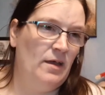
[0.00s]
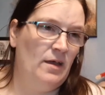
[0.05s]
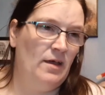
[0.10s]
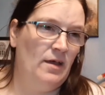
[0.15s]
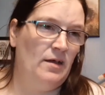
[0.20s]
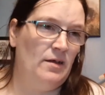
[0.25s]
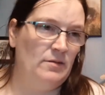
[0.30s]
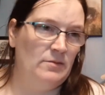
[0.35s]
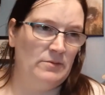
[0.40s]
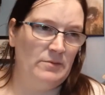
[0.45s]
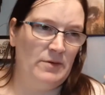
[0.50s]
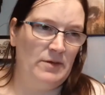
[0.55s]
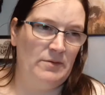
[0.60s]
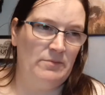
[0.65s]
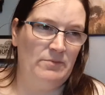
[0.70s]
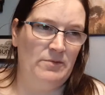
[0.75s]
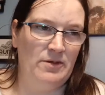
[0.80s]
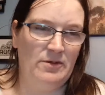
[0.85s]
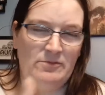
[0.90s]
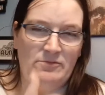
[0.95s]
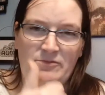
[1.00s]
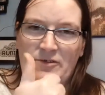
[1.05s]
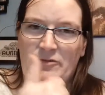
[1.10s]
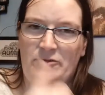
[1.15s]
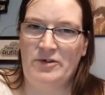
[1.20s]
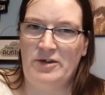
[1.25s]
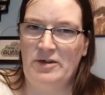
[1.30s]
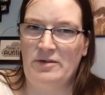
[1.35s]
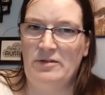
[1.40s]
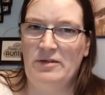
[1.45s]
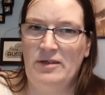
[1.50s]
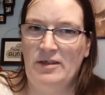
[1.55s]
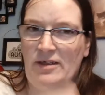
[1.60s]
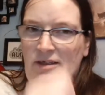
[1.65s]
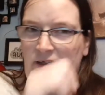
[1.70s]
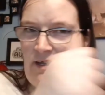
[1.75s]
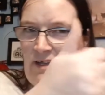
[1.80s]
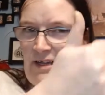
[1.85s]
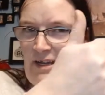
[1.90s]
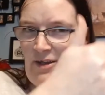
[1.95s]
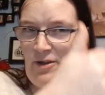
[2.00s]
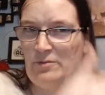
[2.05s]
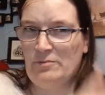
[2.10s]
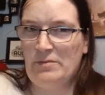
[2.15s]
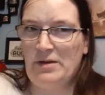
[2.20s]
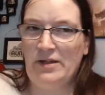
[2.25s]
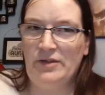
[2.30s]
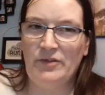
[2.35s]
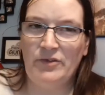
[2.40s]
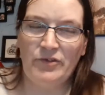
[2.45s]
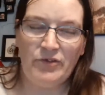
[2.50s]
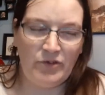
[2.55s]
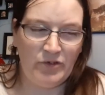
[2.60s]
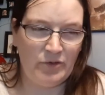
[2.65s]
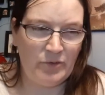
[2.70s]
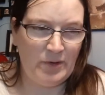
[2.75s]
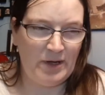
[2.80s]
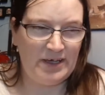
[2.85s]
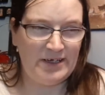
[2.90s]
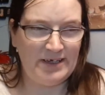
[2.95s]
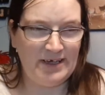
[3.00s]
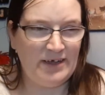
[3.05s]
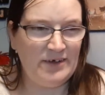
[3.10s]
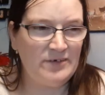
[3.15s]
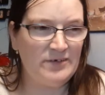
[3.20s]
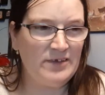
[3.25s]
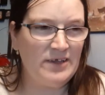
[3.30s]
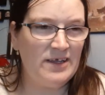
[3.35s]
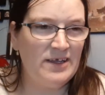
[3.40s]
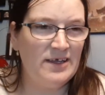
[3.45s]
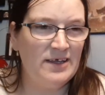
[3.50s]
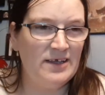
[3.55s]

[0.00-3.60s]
Um, with you know, feel free to click on buttons on the way down,